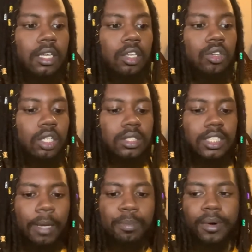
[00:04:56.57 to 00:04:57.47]
you know,
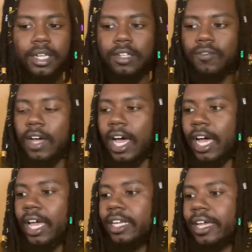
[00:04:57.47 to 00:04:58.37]
separate,
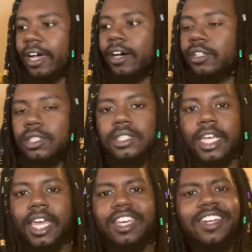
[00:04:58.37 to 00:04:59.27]
divide, not understand.